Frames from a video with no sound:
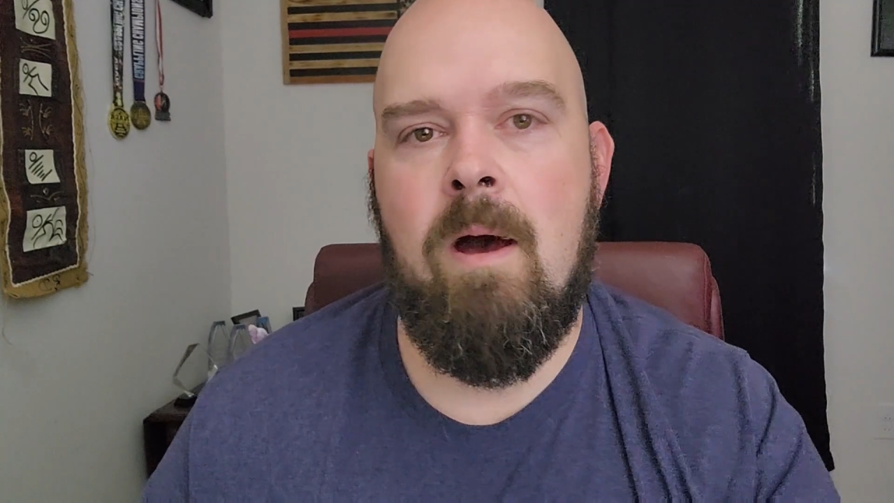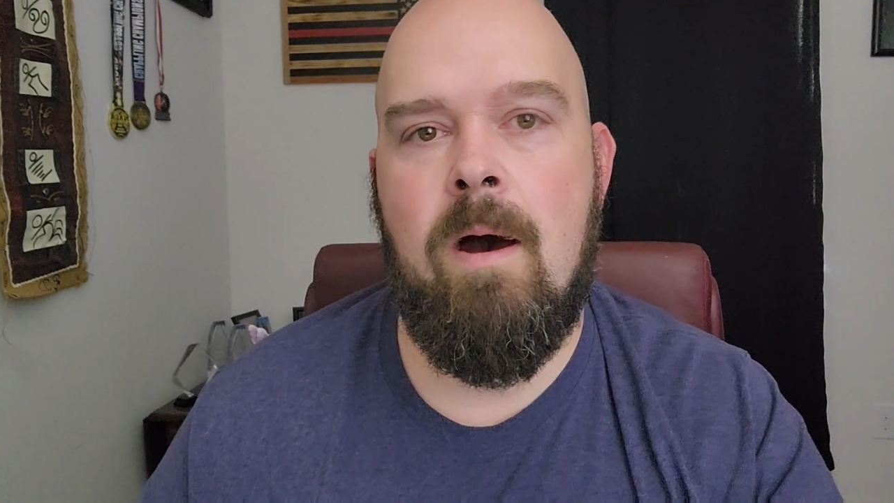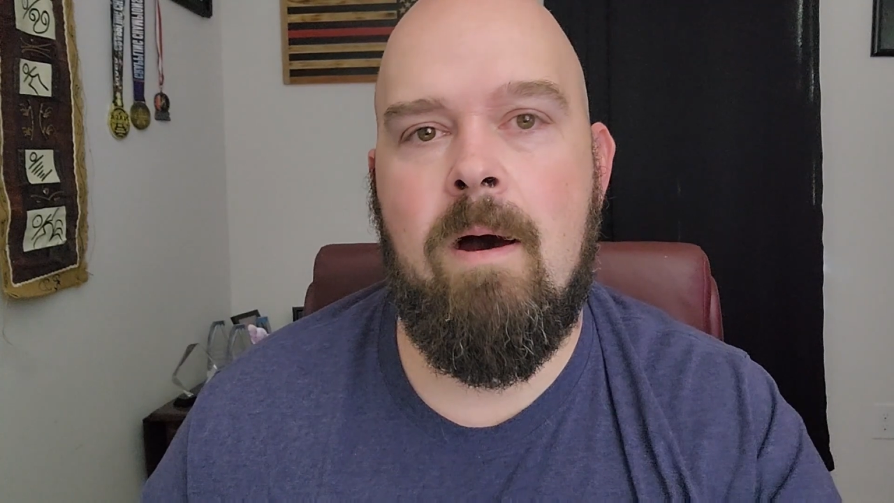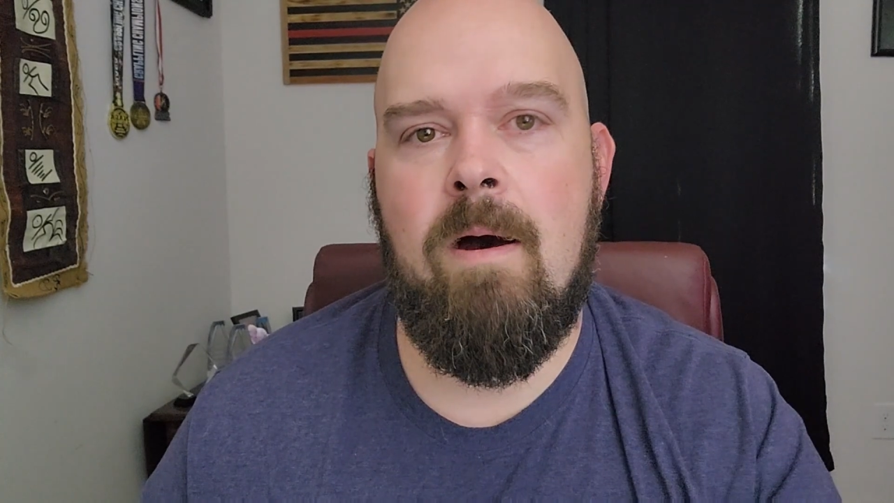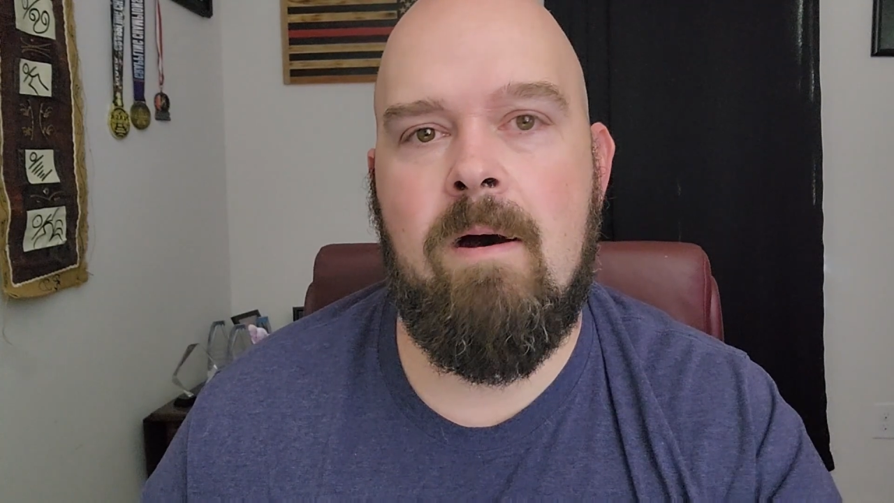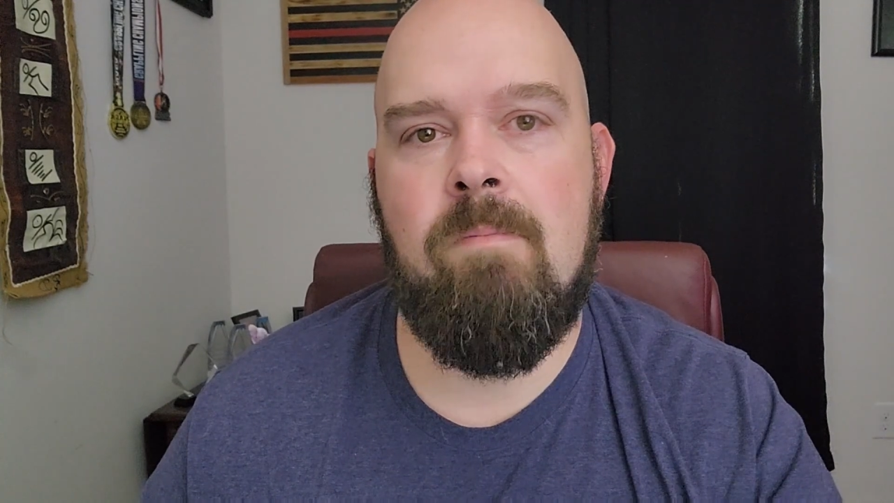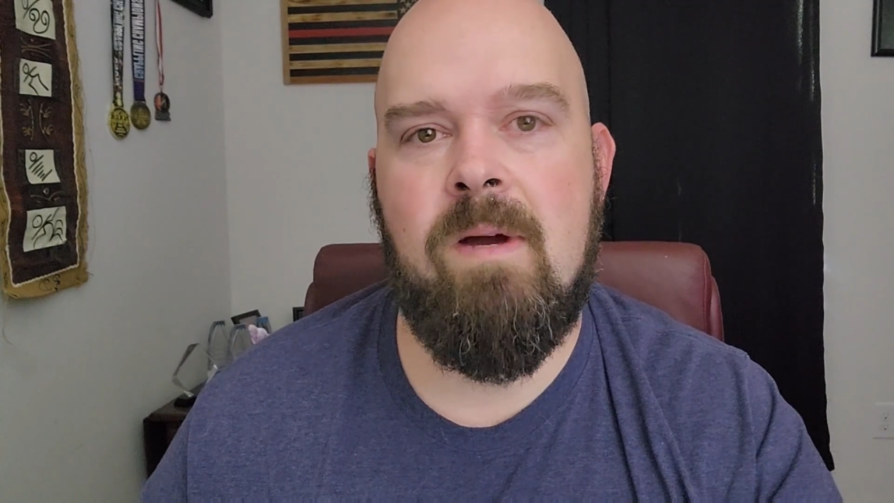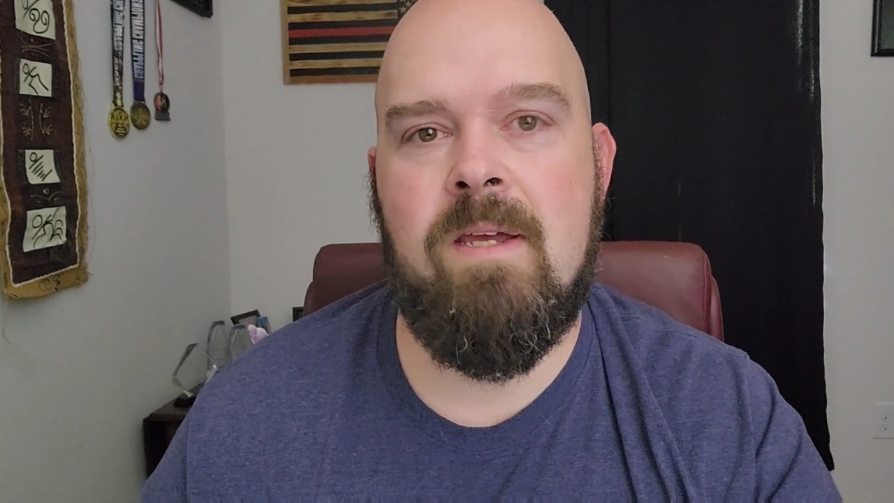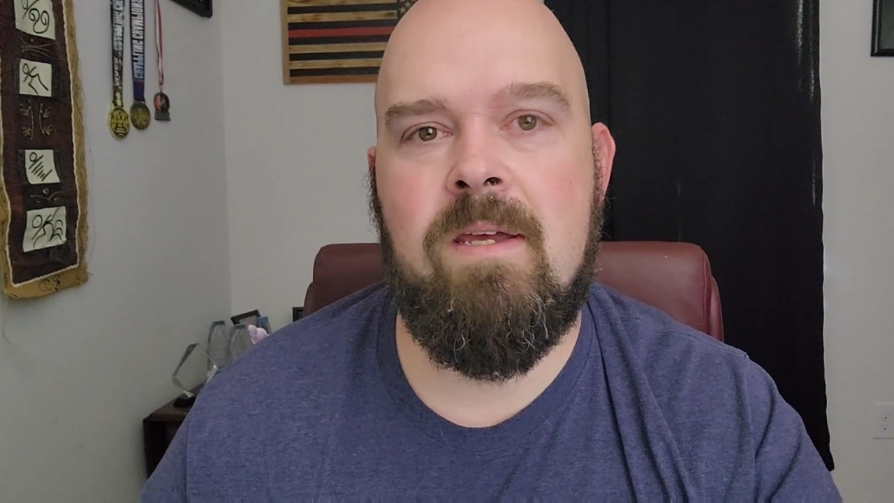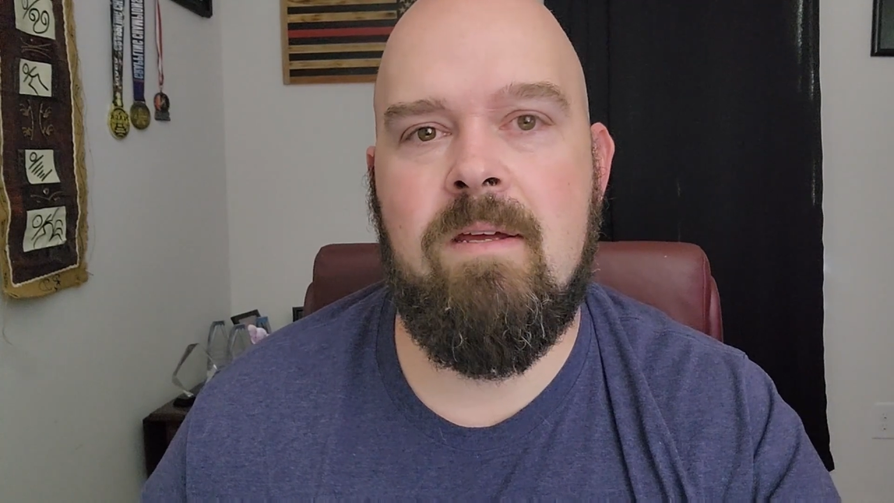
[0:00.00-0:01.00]

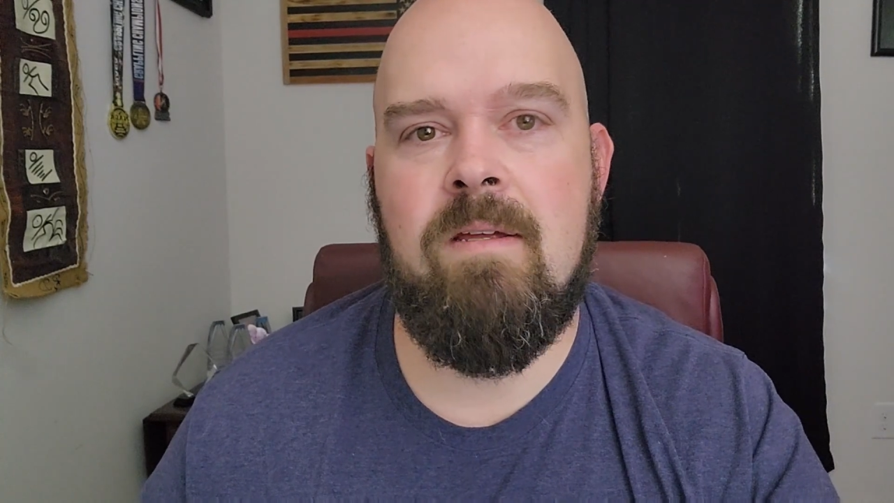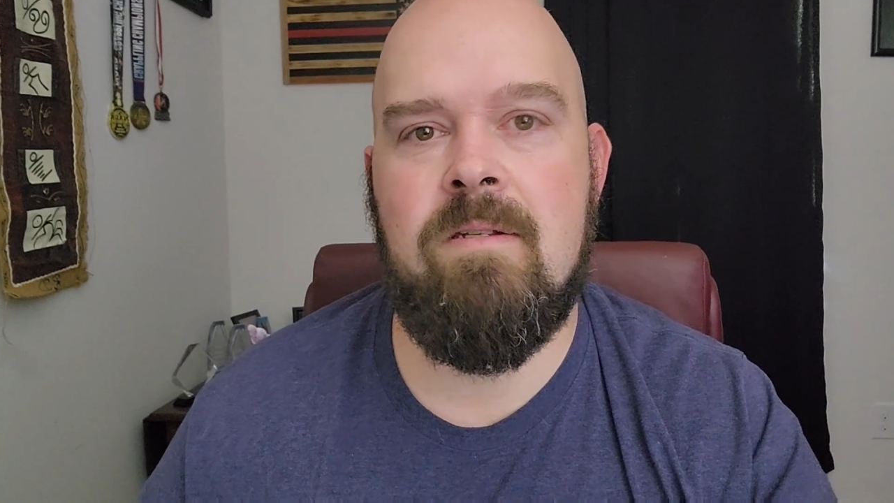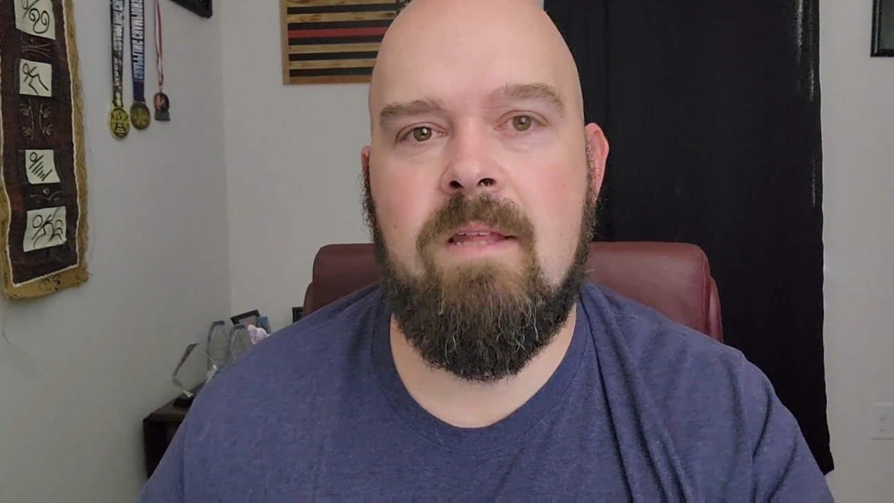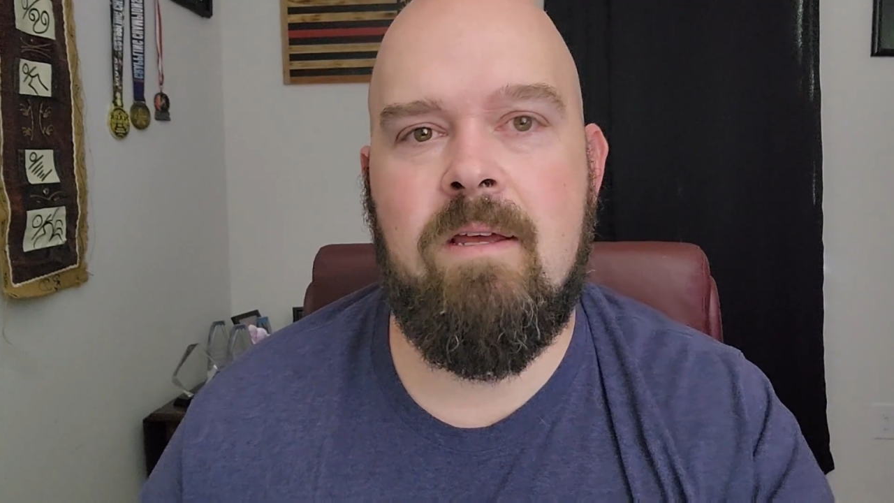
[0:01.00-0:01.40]
My kids,